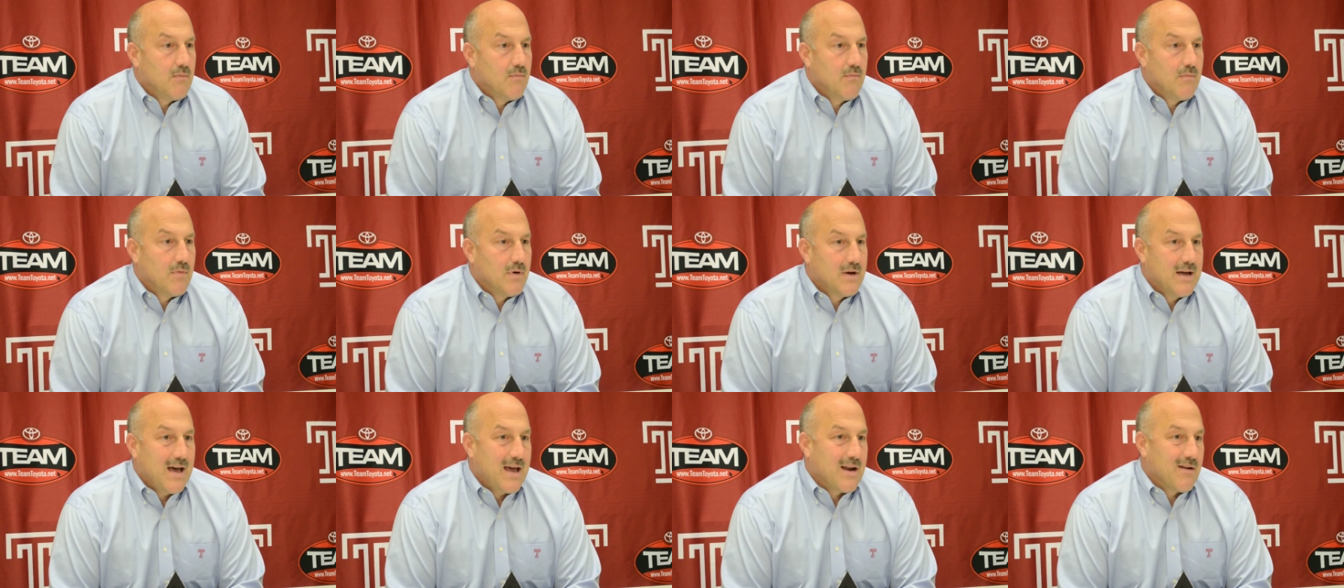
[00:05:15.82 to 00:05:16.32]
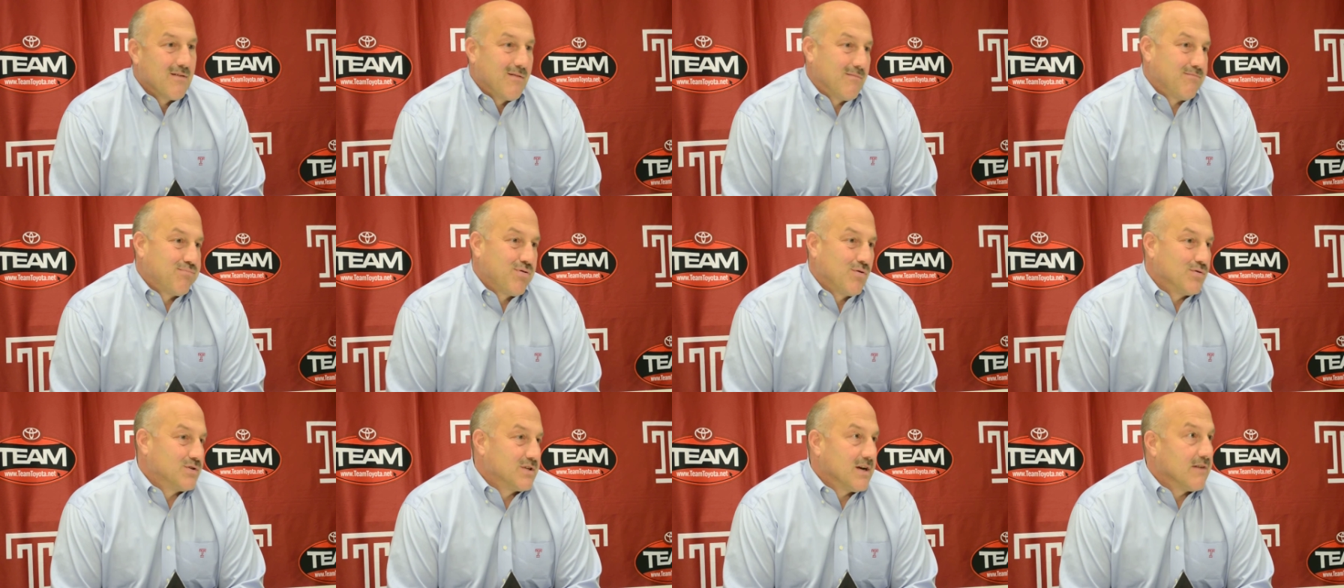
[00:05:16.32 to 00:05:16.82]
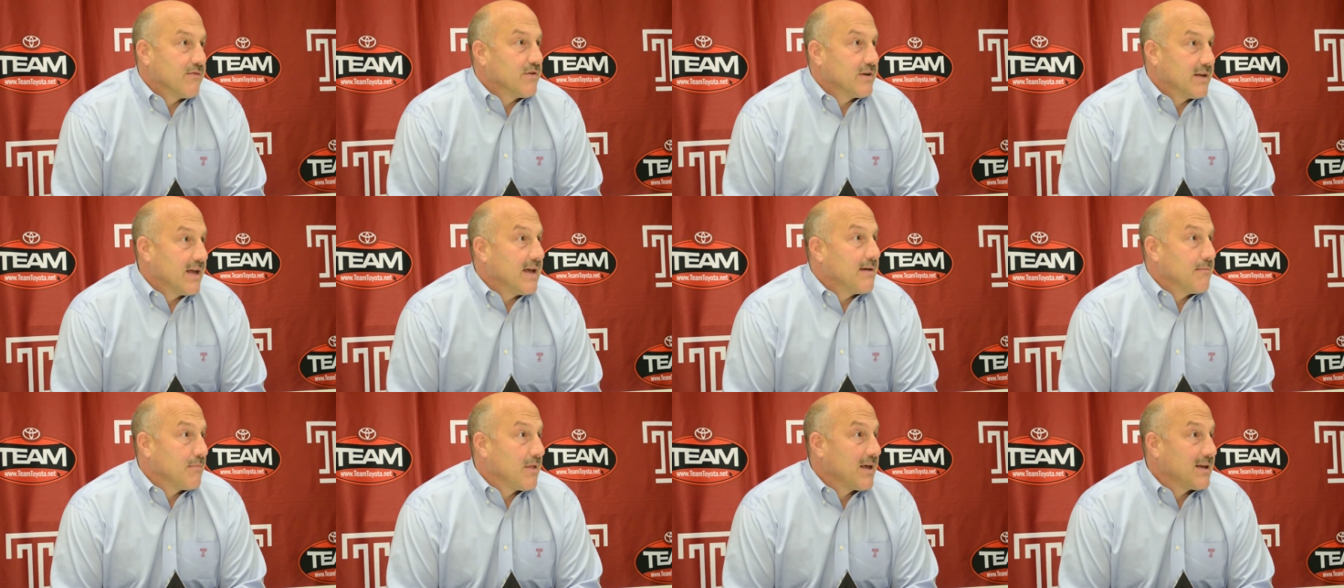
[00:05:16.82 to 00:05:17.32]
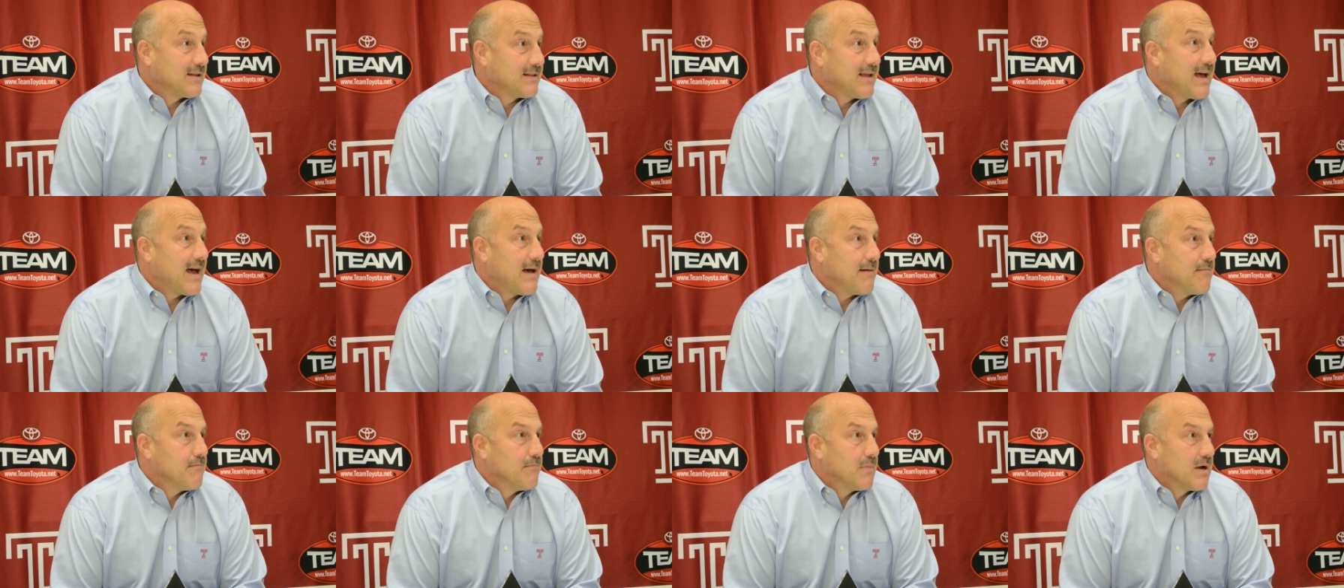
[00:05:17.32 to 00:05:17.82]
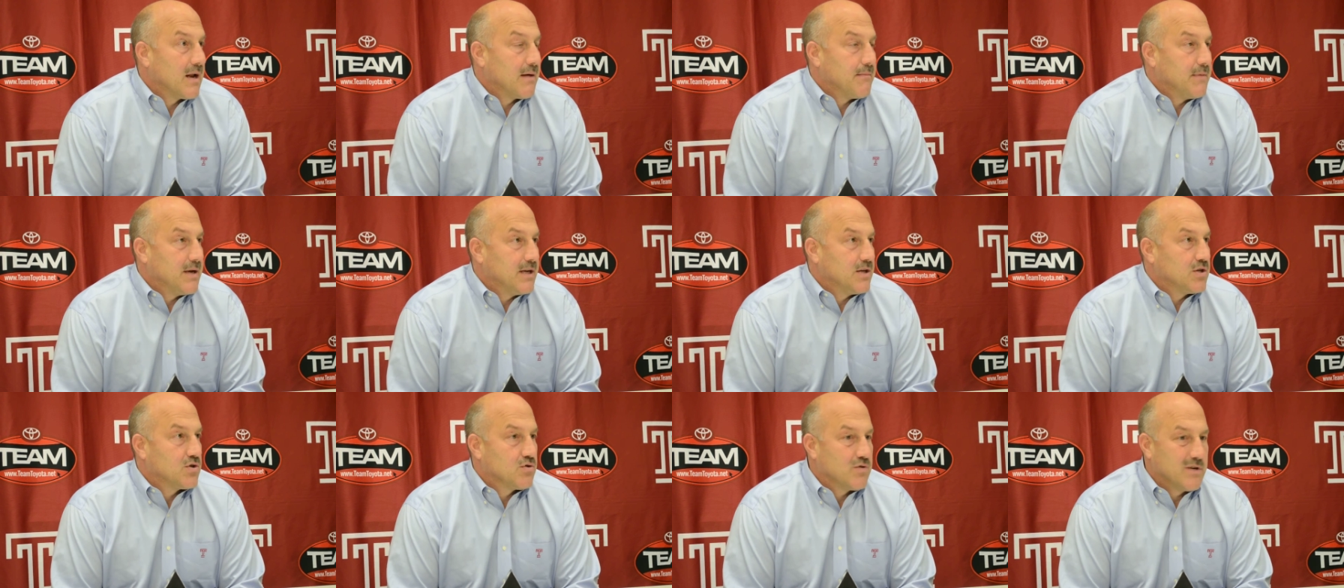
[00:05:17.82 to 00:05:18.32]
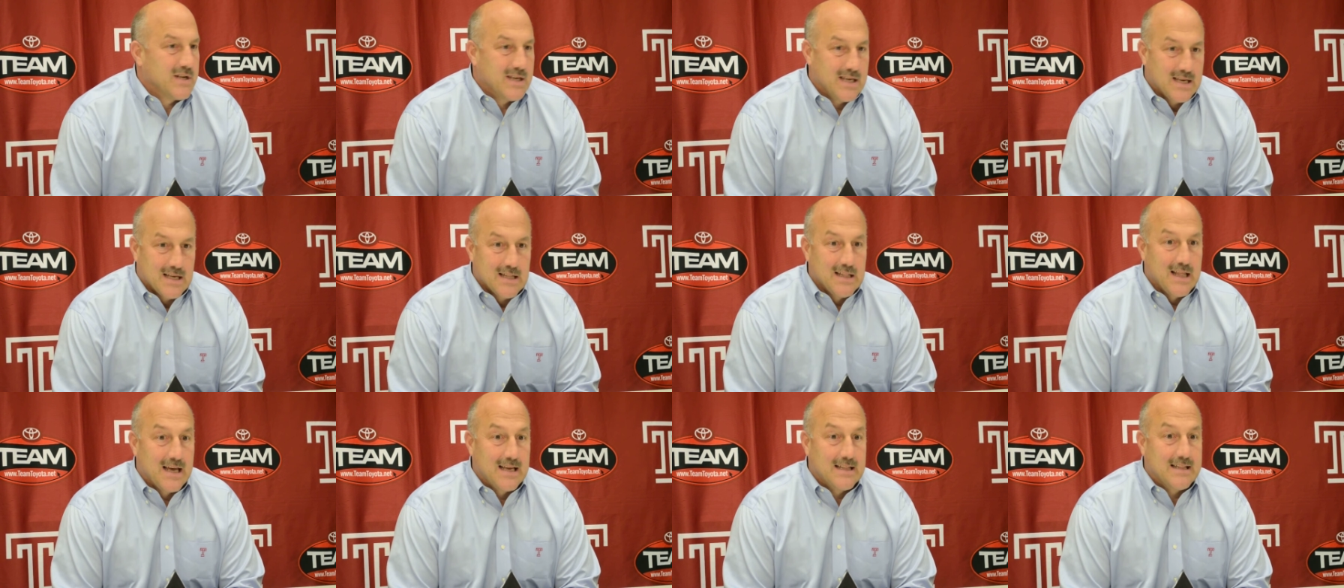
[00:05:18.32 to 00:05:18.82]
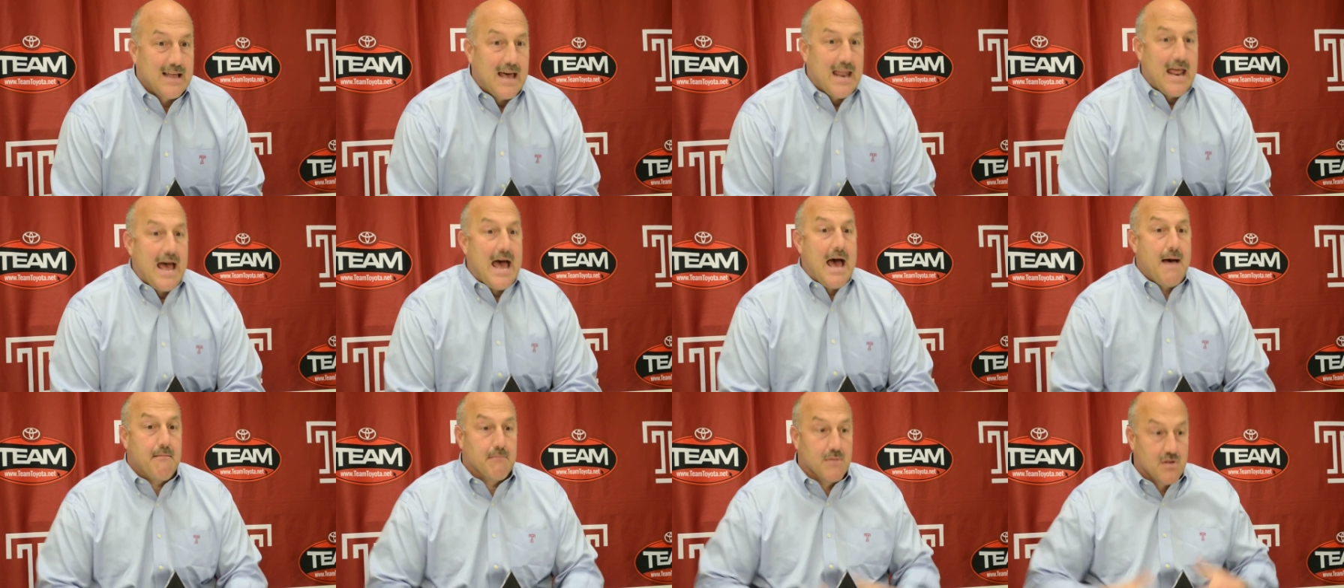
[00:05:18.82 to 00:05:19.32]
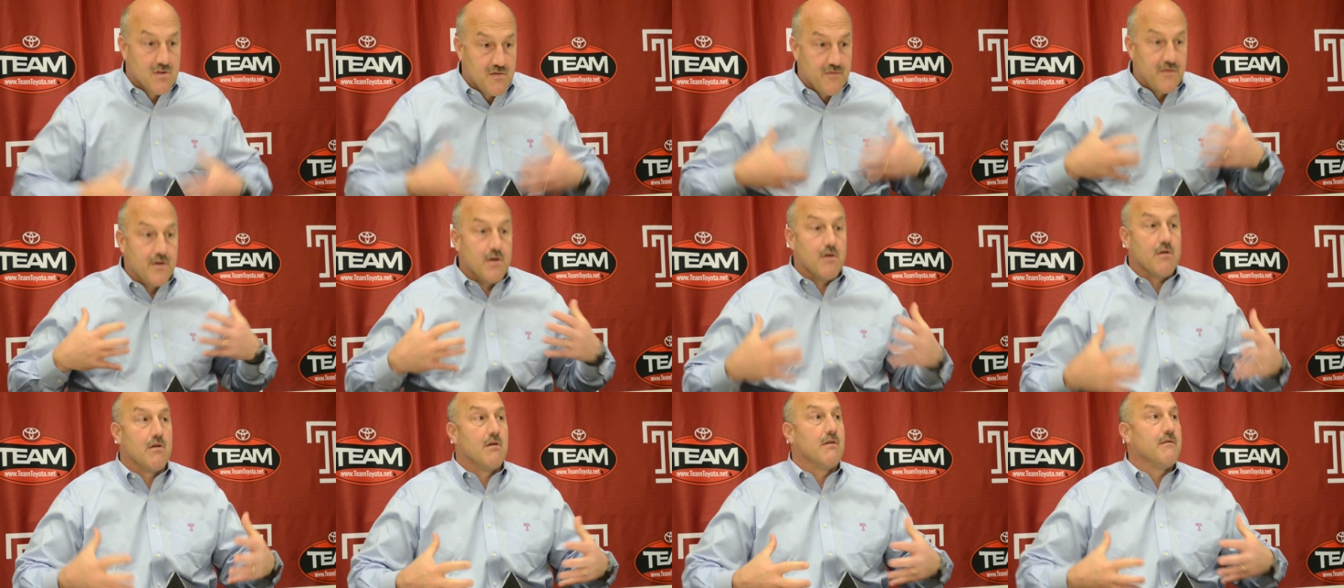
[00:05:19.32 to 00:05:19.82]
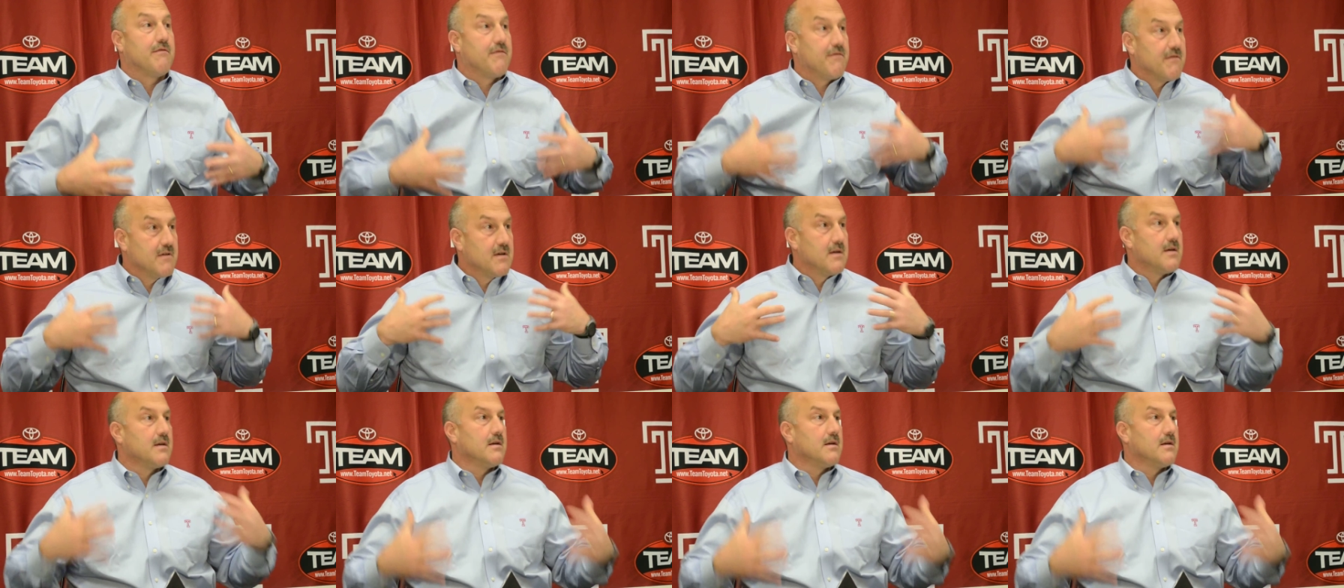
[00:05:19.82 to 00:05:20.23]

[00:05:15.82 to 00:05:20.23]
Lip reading: Kind of approach every game like that, but I mean, treating it like that atmosphere of,